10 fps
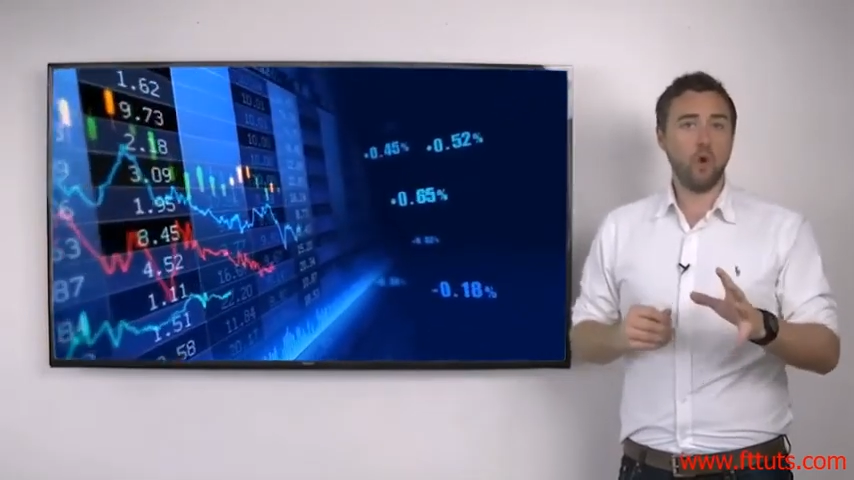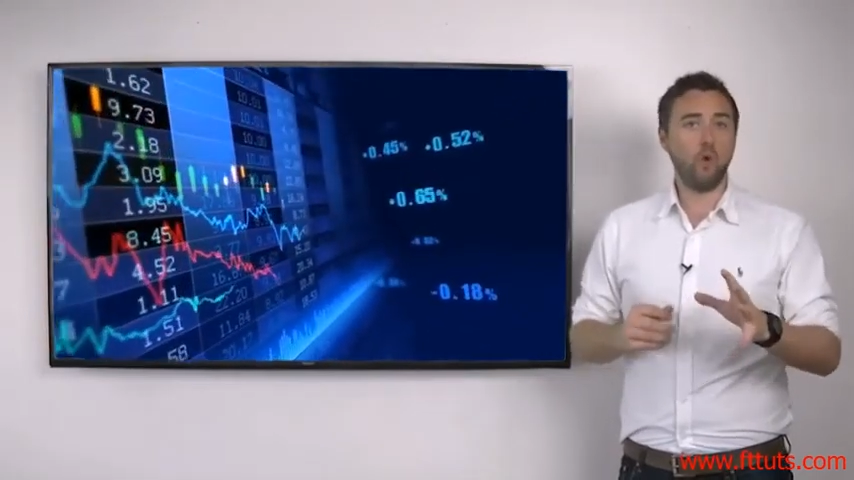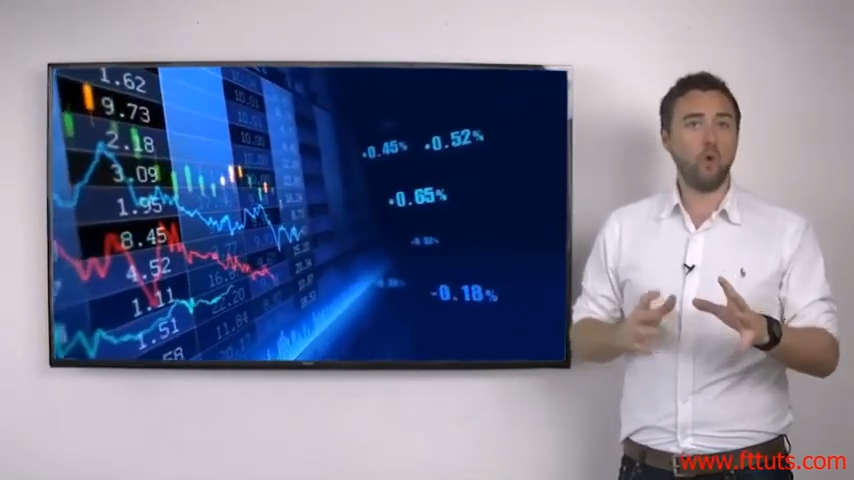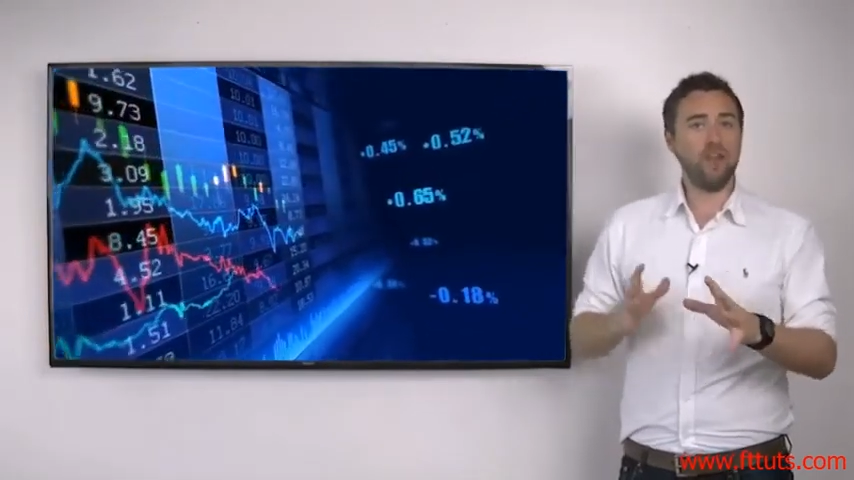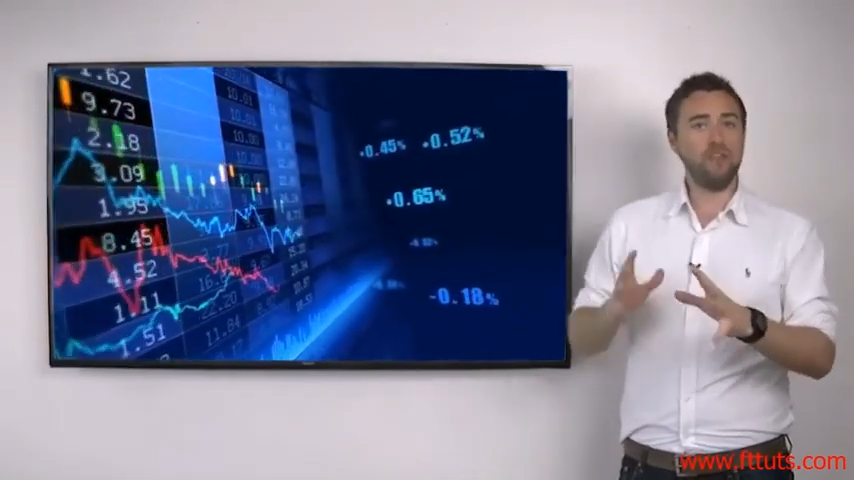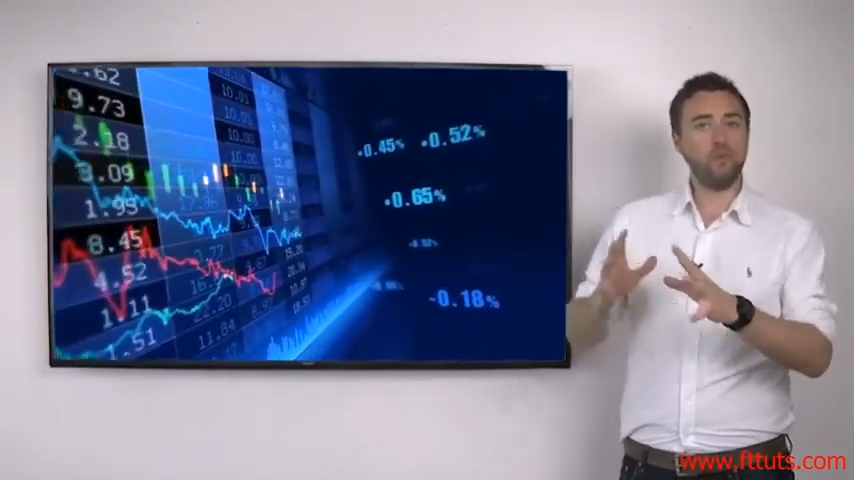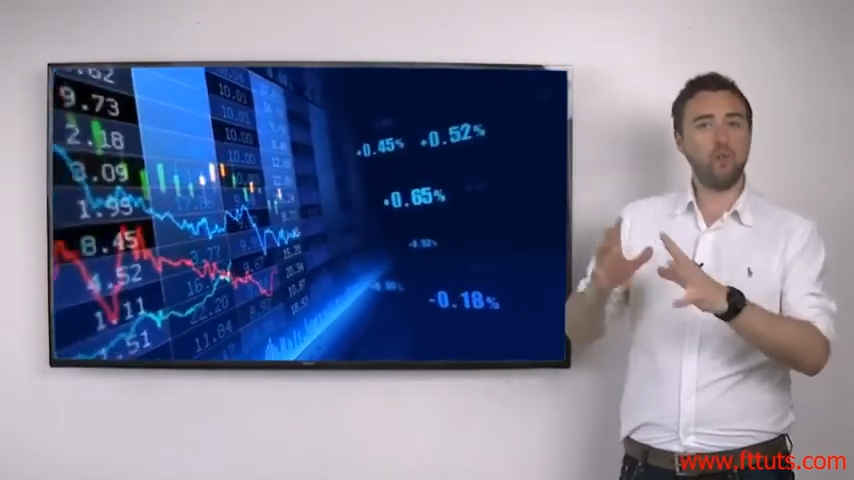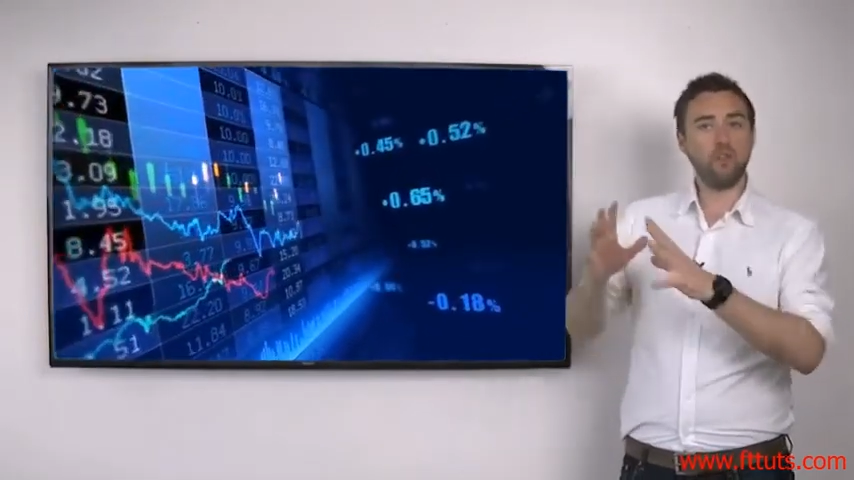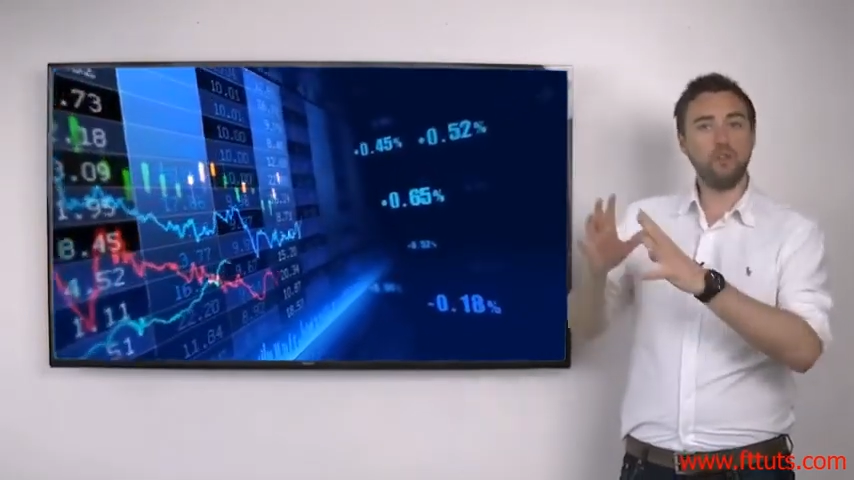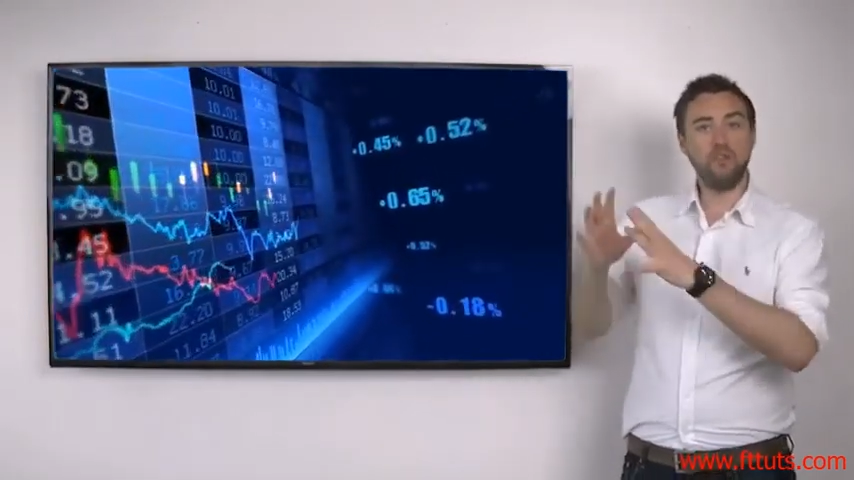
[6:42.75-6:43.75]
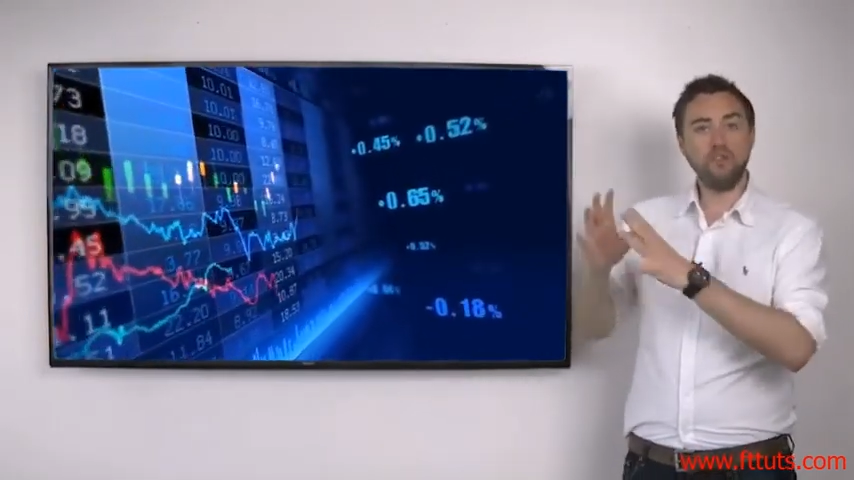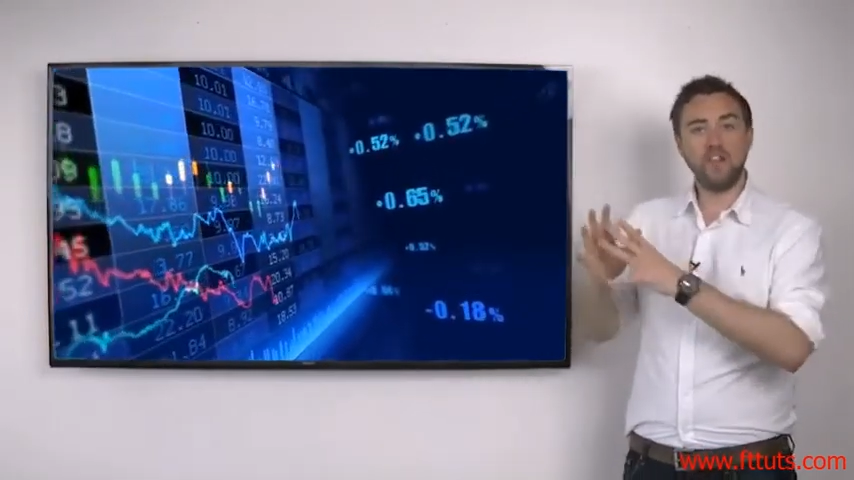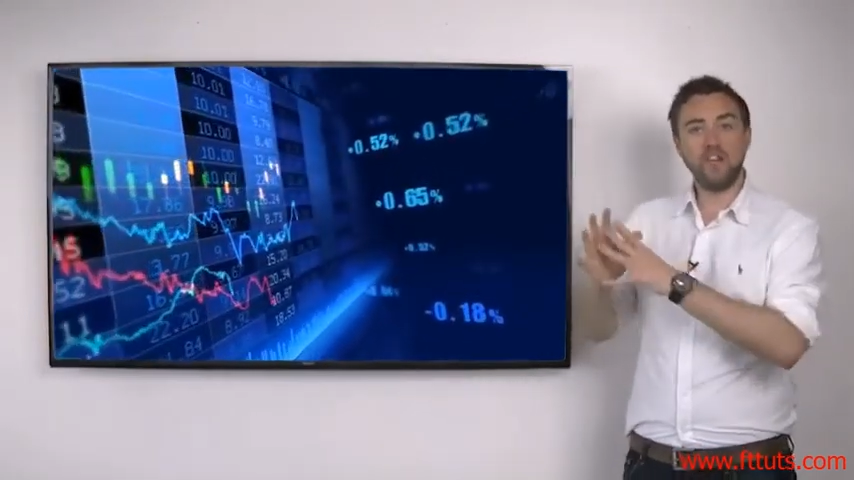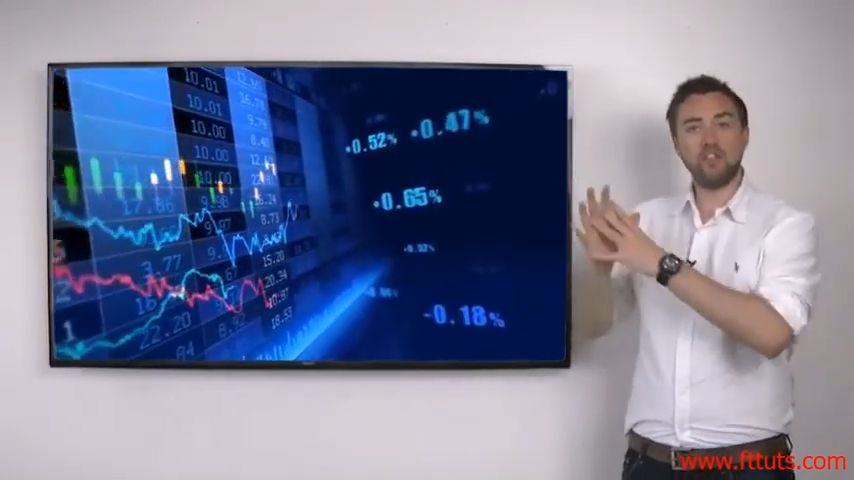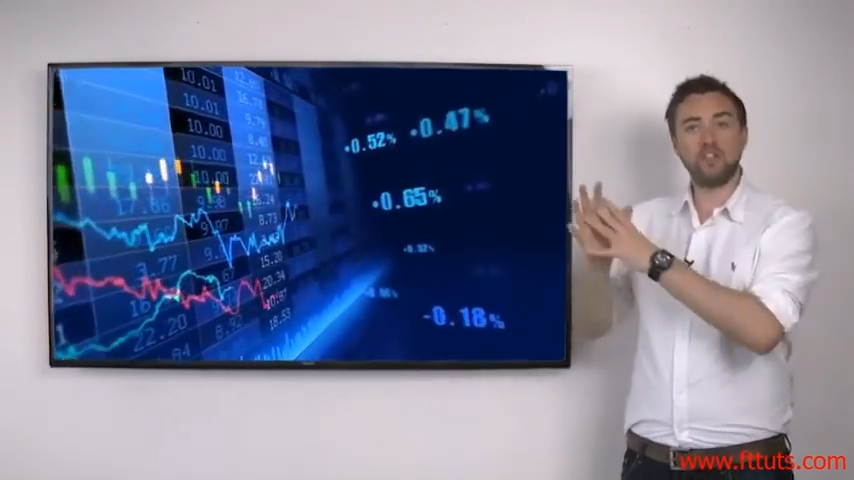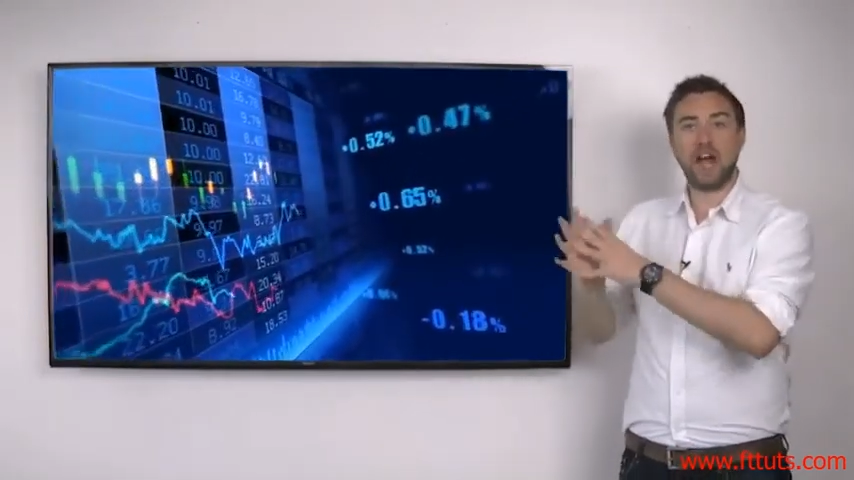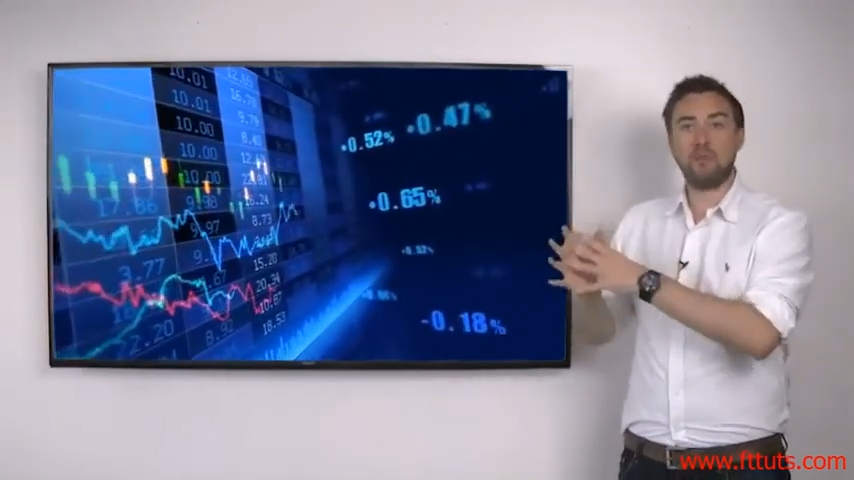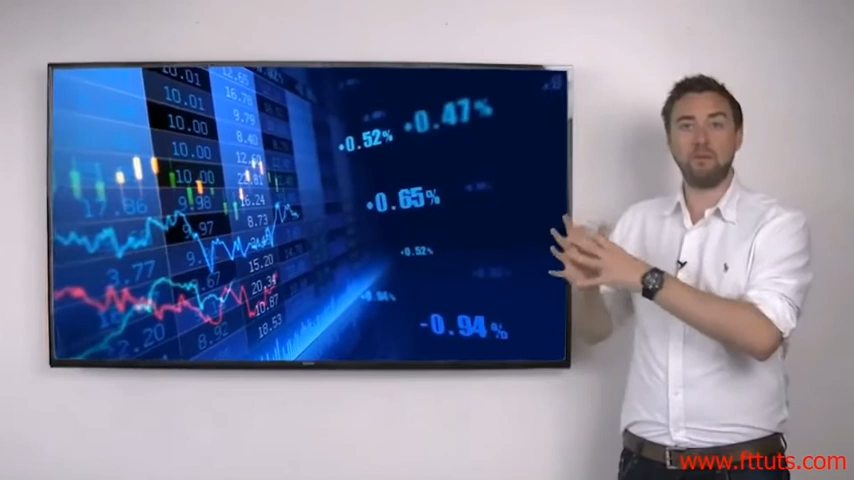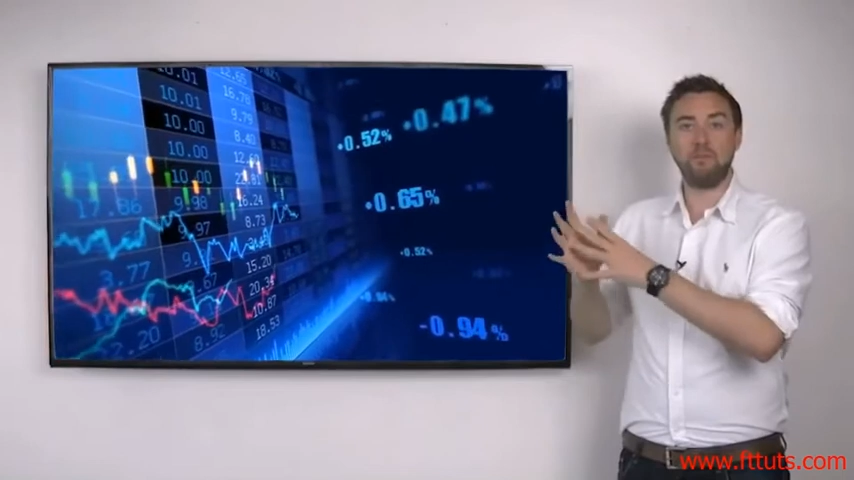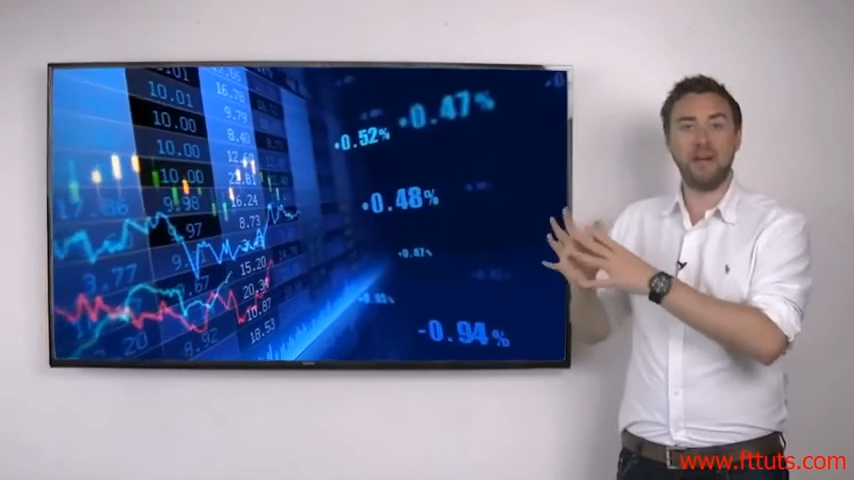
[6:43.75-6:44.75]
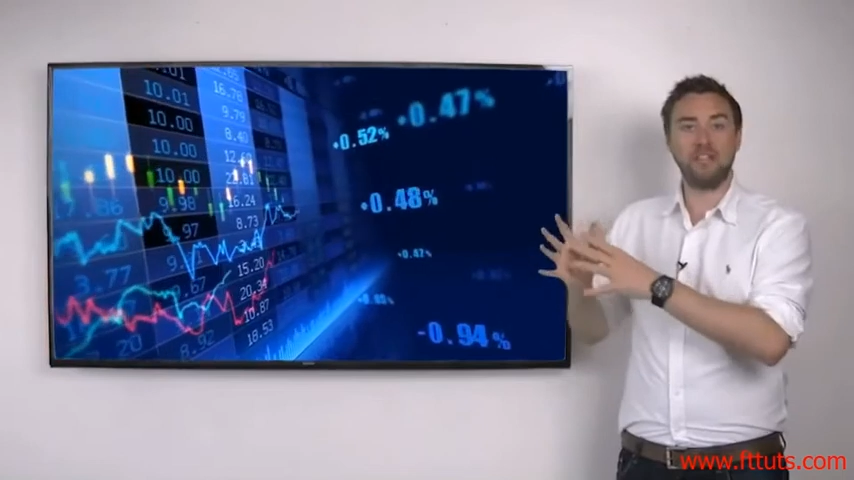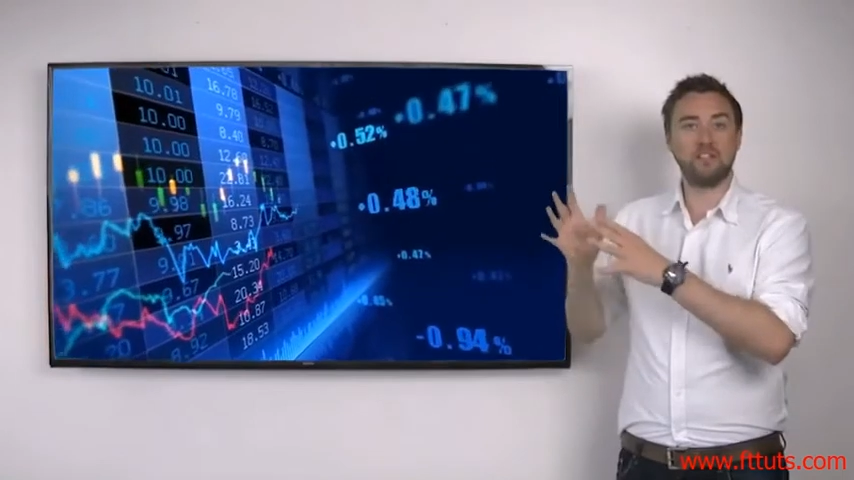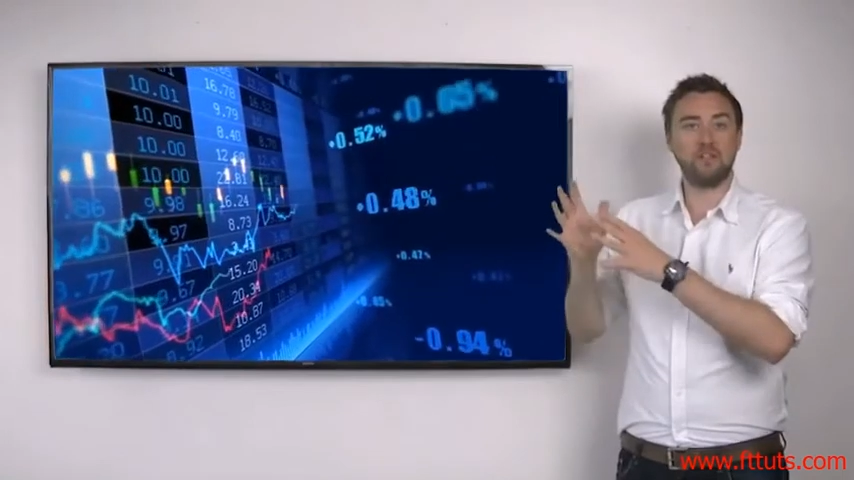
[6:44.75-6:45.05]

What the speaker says: or even what you think should happen based